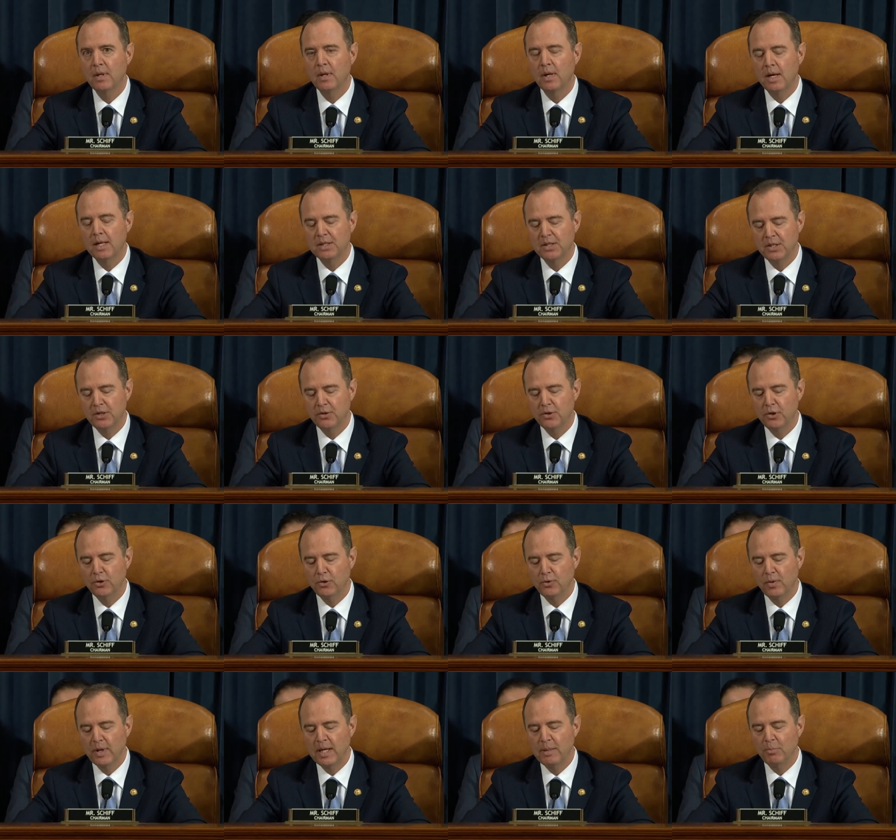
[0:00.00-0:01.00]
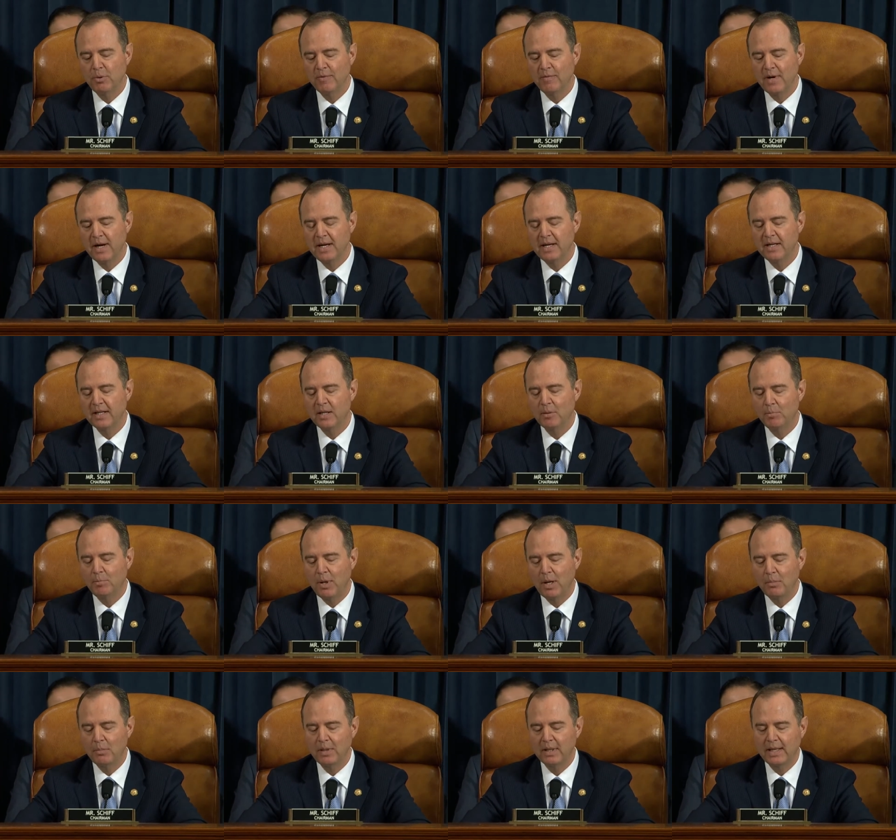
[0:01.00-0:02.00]
until Ukraine provided the
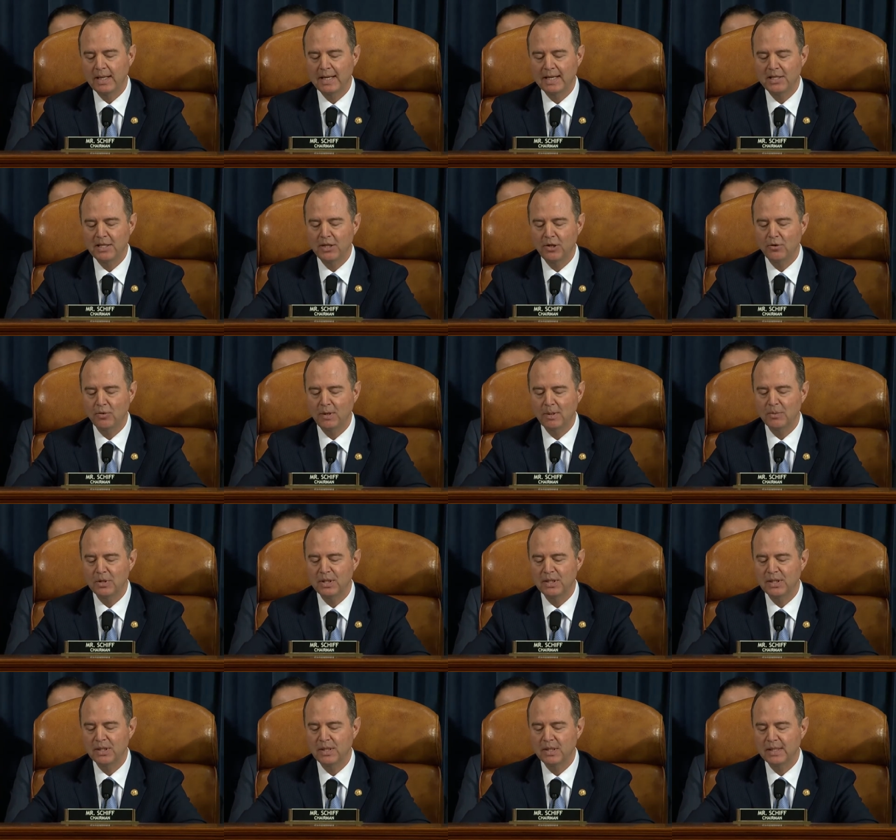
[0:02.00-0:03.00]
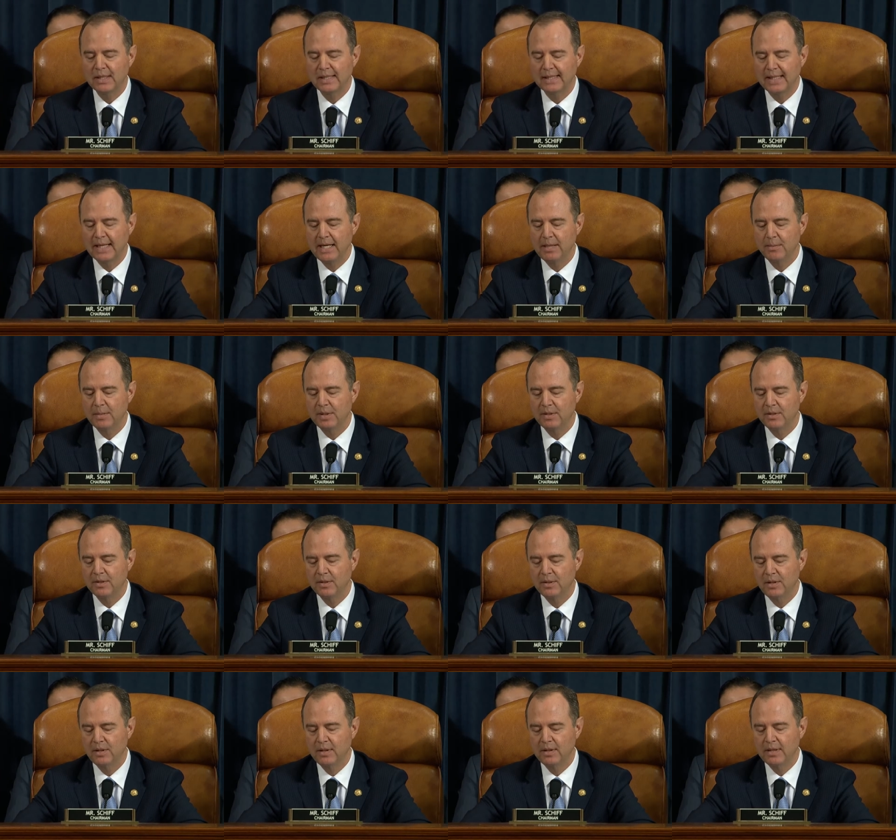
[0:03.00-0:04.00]
public anti-corruption statement
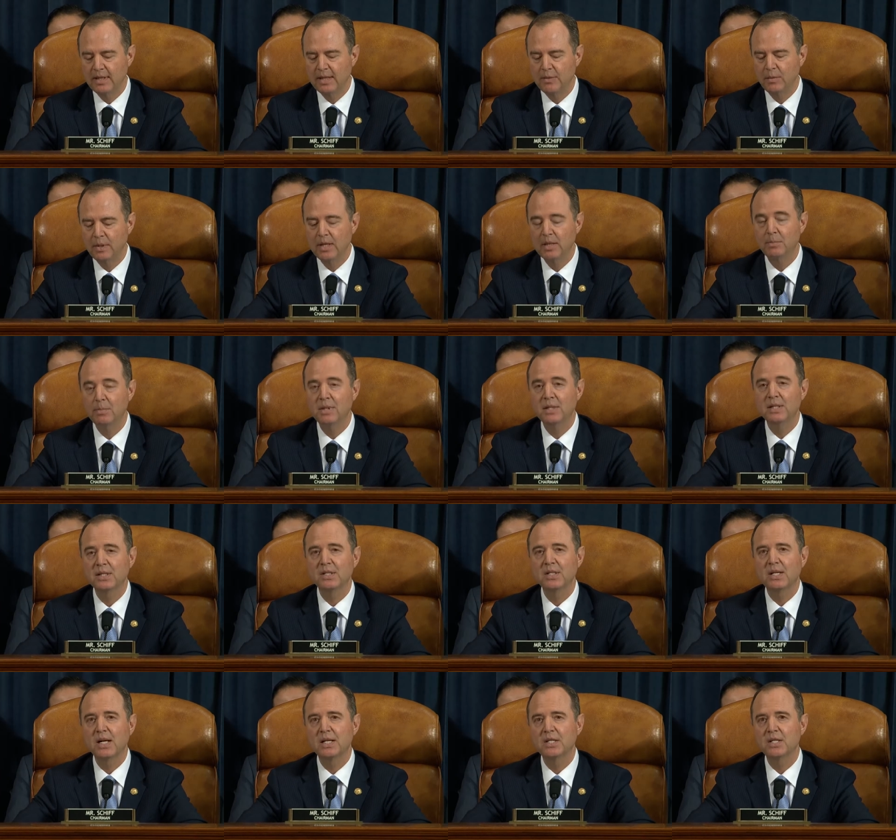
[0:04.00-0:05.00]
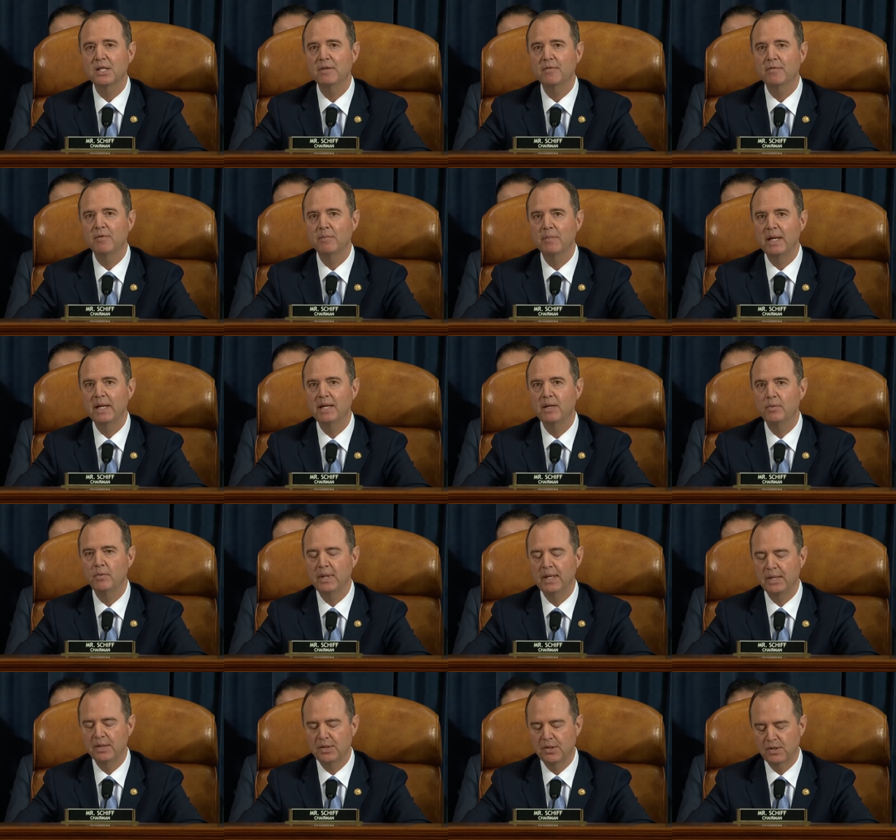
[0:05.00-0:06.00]
that we have been discussing for many
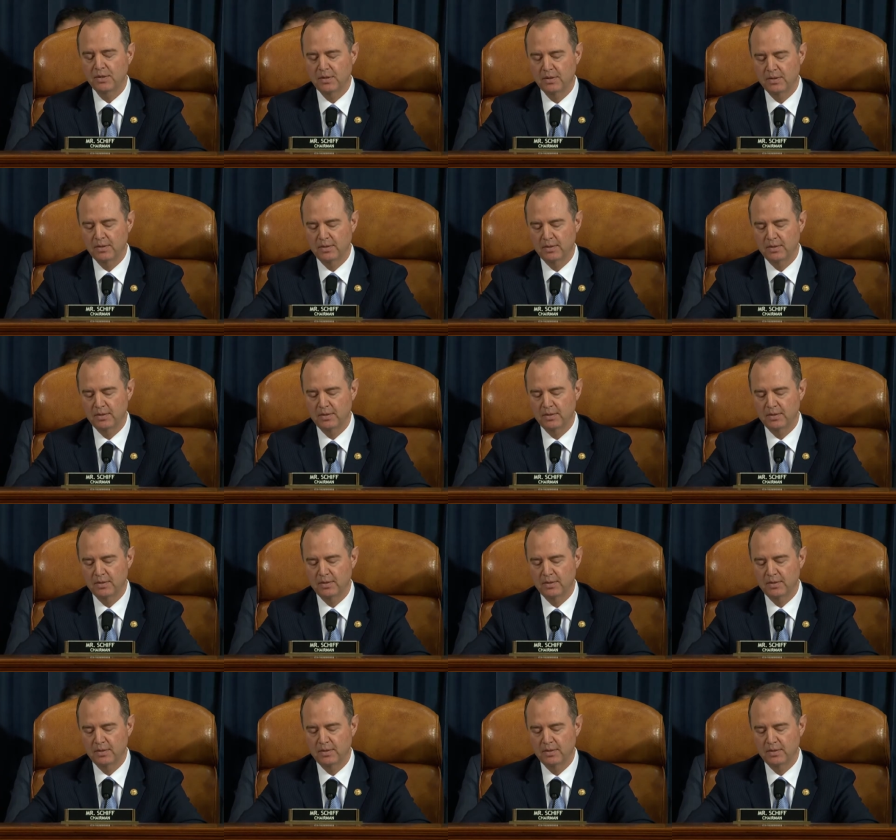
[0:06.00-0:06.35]
weeks.